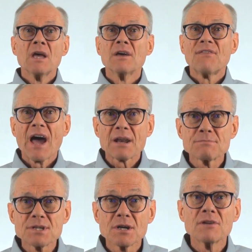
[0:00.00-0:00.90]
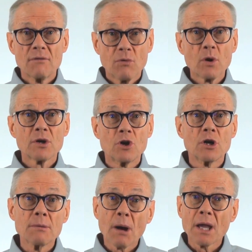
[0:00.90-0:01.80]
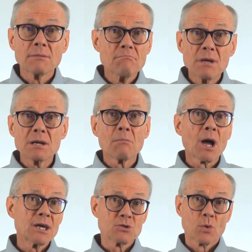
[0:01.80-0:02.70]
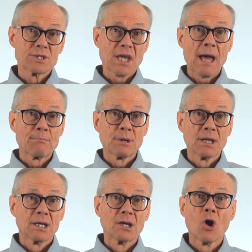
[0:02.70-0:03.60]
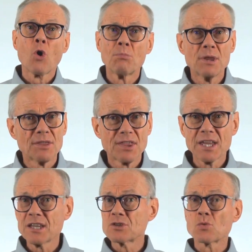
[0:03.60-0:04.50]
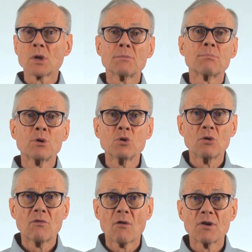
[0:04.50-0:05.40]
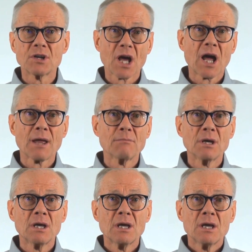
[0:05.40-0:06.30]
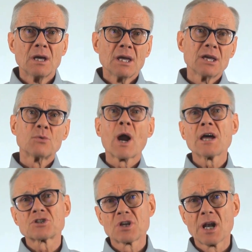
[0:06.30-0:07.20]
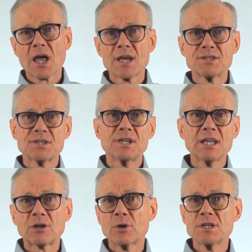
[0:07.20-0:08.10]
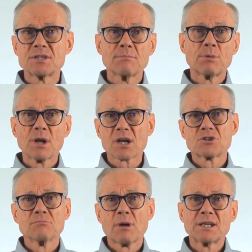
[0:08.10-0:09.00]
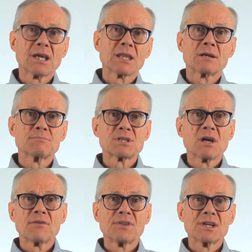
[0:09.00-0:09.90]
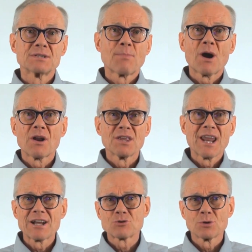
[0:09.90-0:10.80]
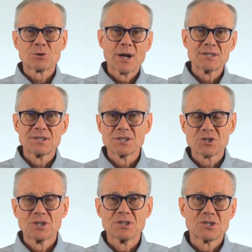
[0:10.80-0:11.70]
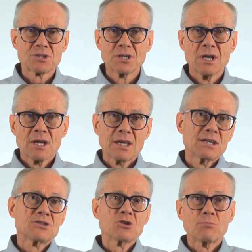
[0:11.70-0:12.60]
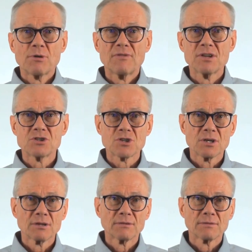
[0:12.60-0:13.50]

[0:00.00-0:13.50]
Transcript: If Adam's an avoider, he might minimize what's happening and hope that things will improve over time. He'd rationalize the decrease in production by telling himself that it's part of the natural transition in his supervision.